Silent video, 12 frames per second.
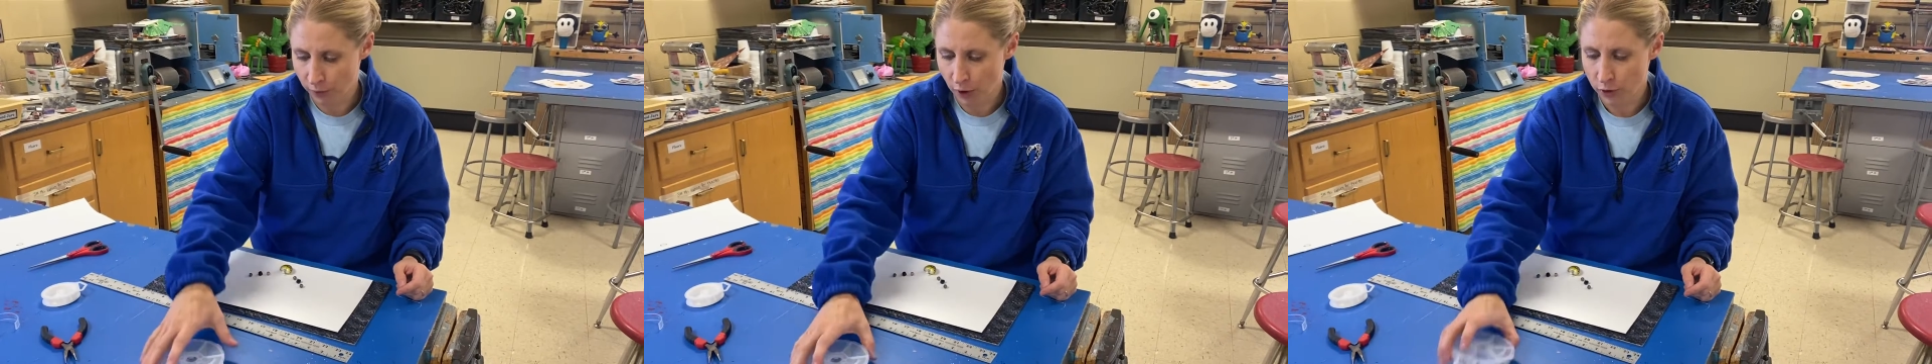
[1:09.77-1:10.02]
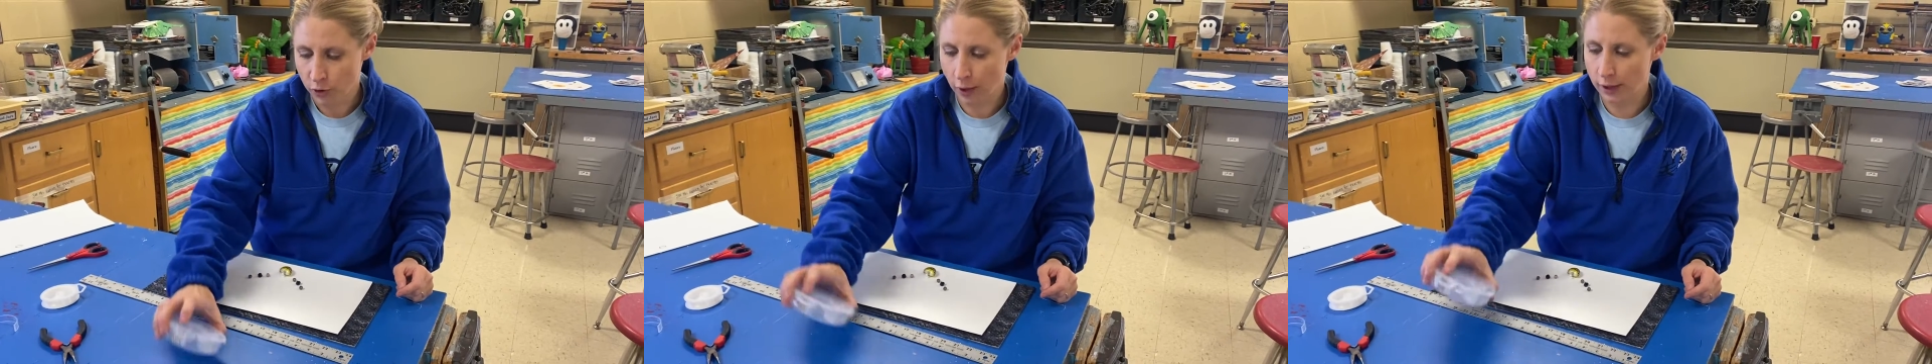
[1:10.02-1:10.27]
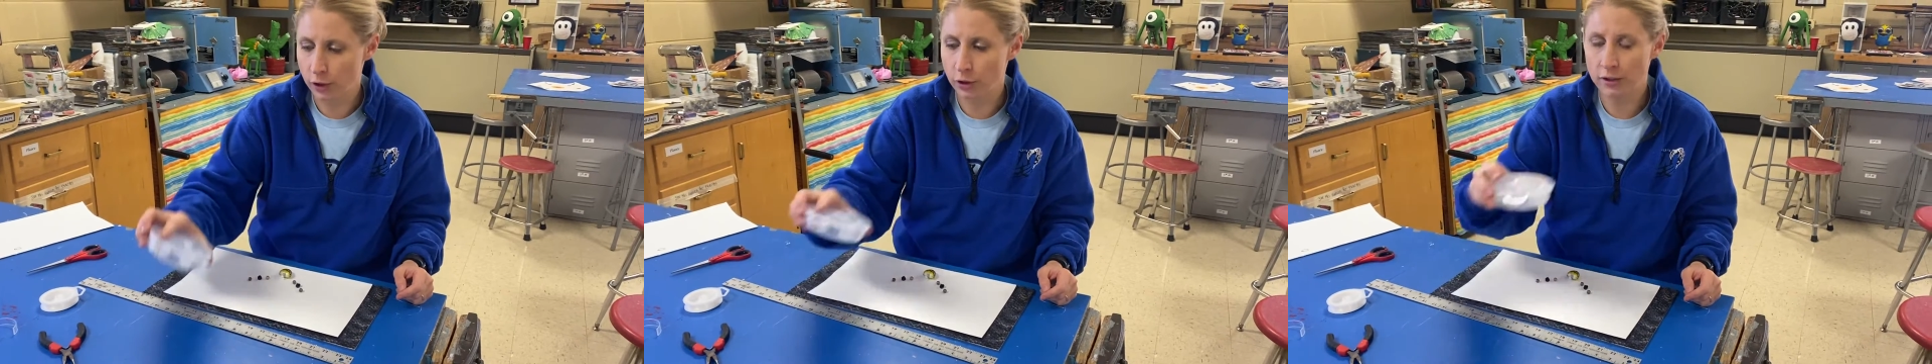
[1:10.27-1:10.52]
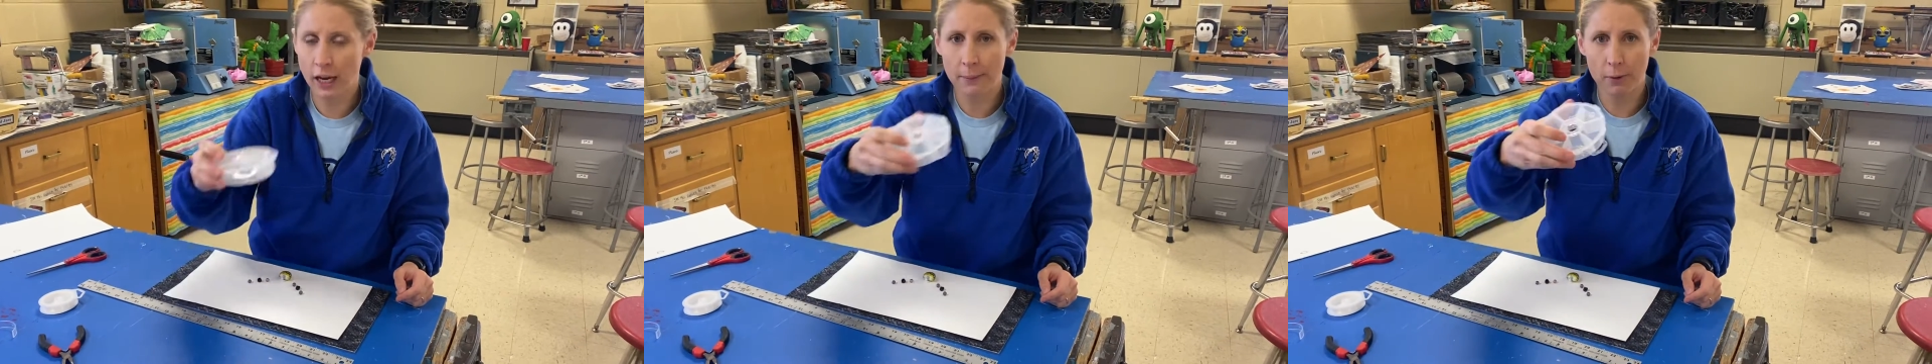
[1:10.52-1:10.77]
So in your
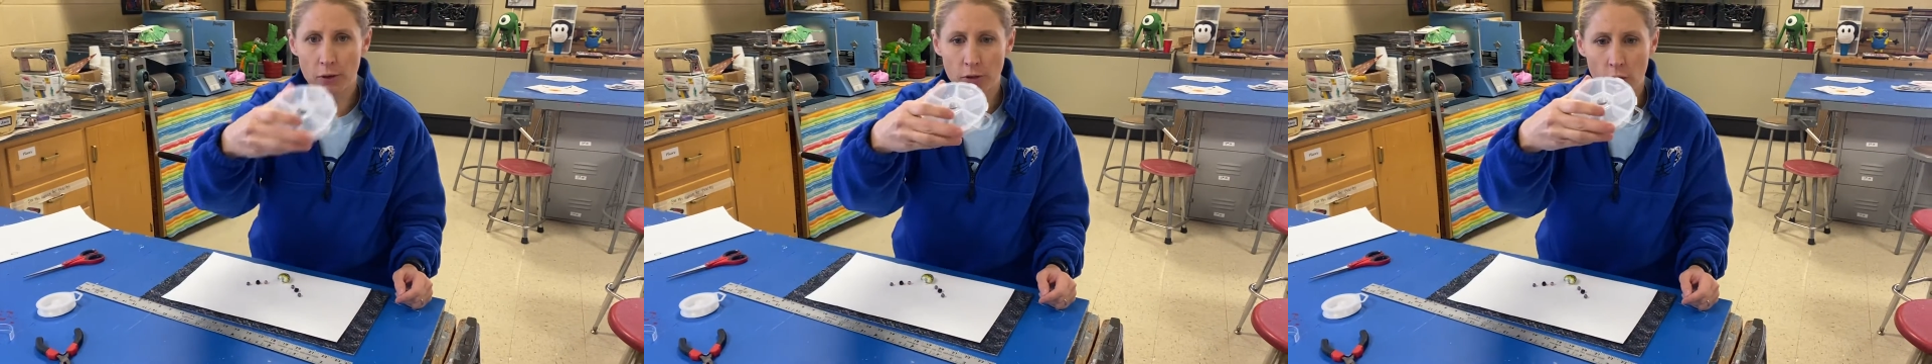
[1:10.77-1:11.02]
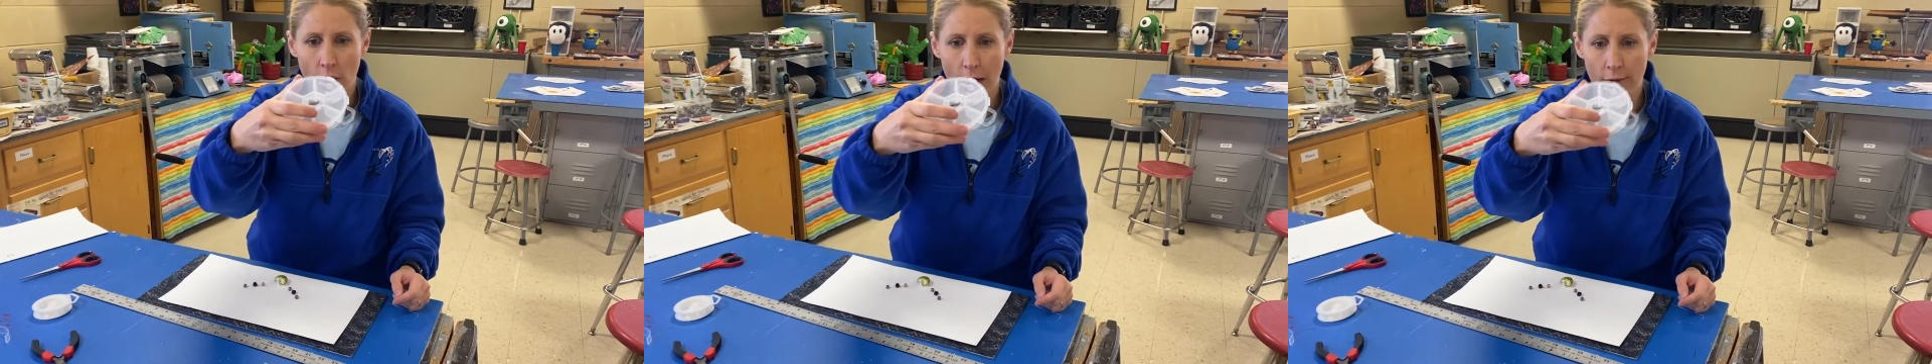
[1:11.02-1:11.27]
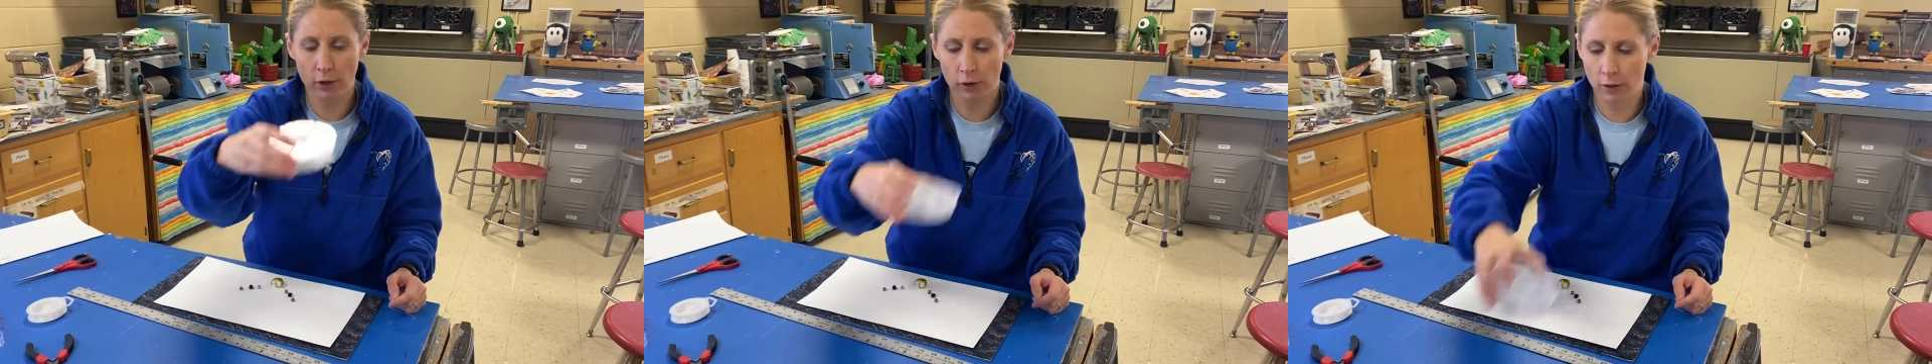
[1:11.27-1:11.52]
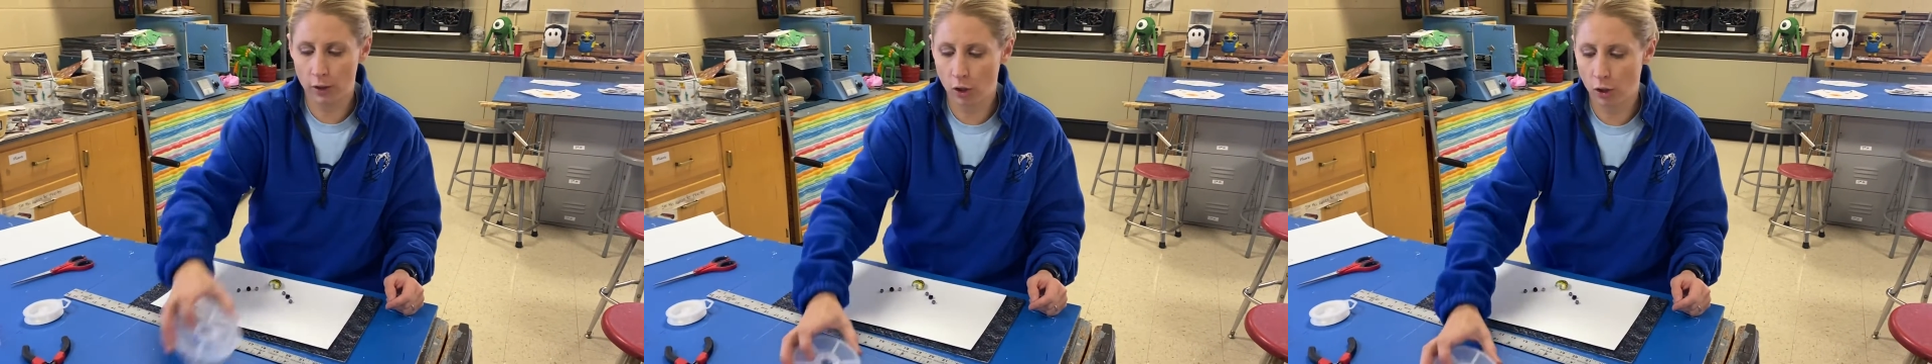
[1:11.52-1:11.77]
tables, you have your
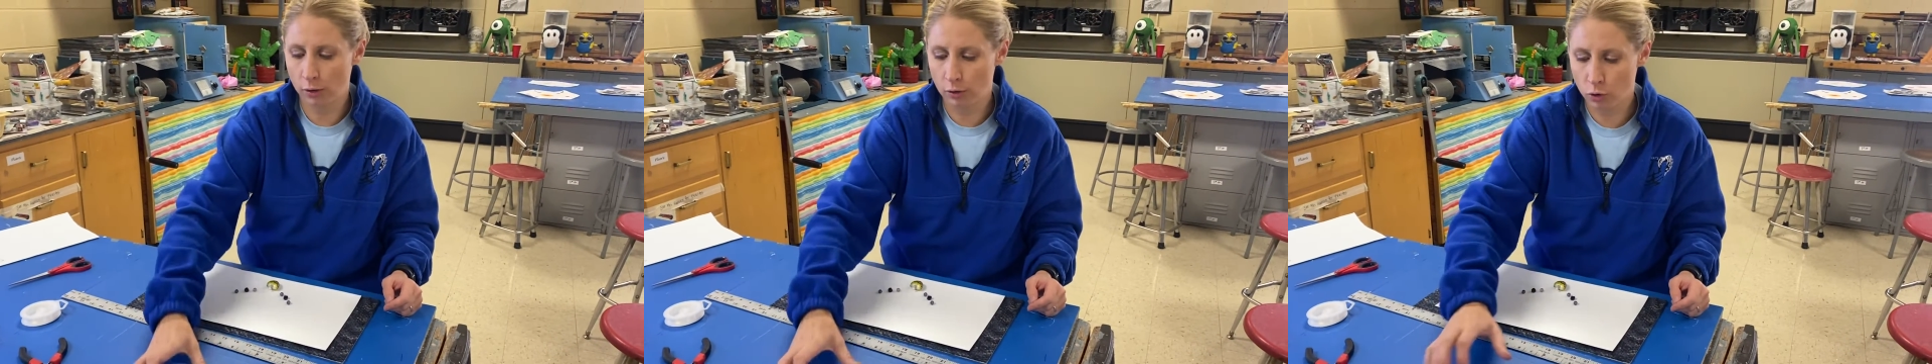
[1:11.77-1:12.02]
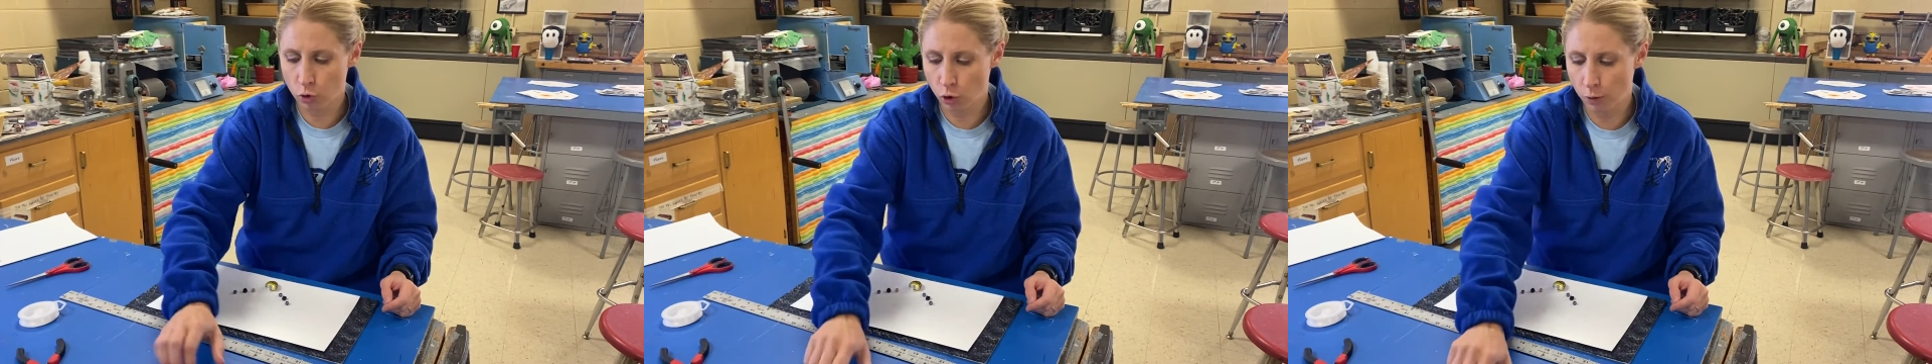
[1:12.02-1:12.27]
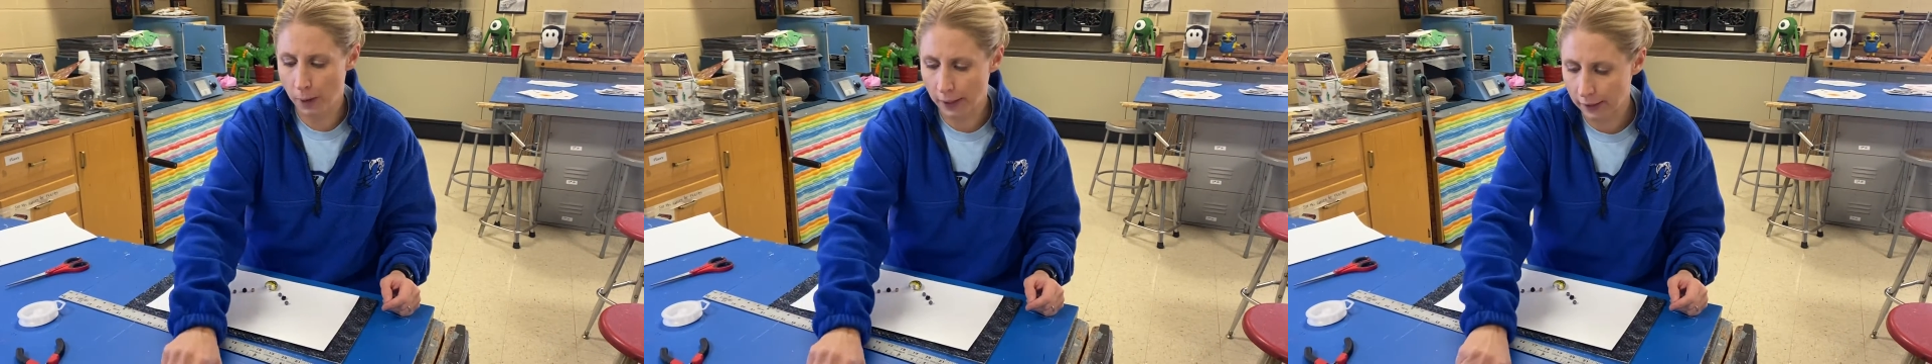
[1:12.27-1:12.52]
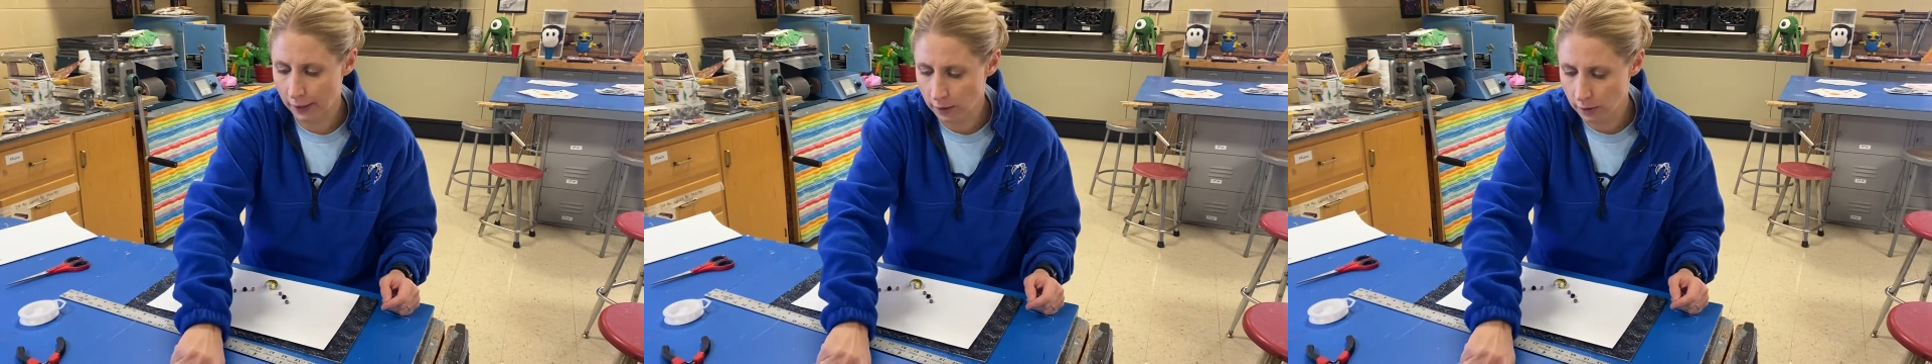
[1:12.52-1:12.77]
little tool
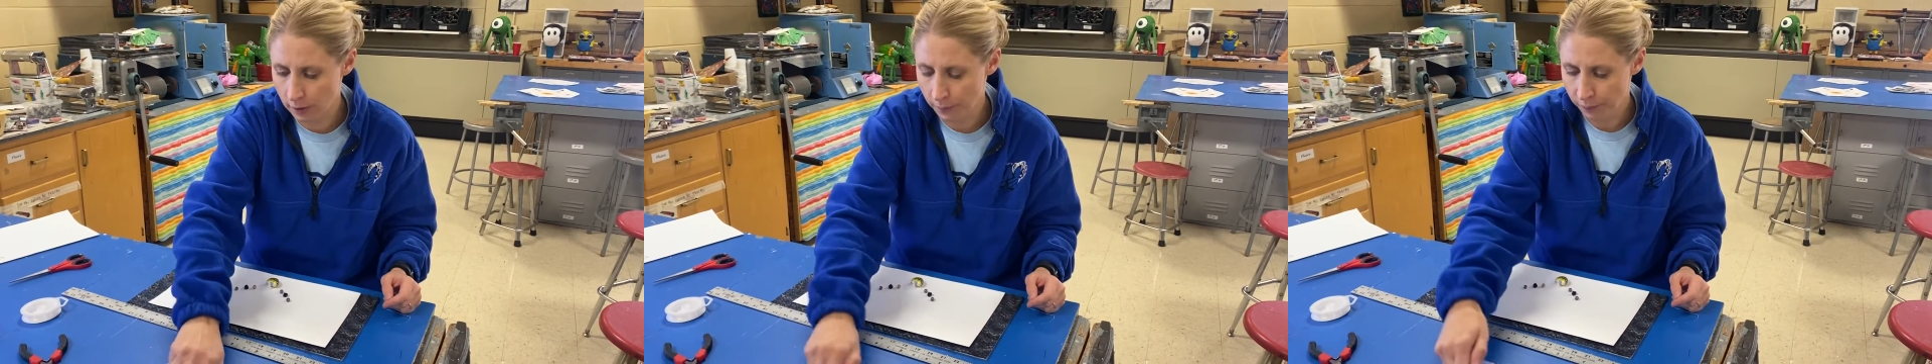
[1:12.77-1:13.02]
buckets.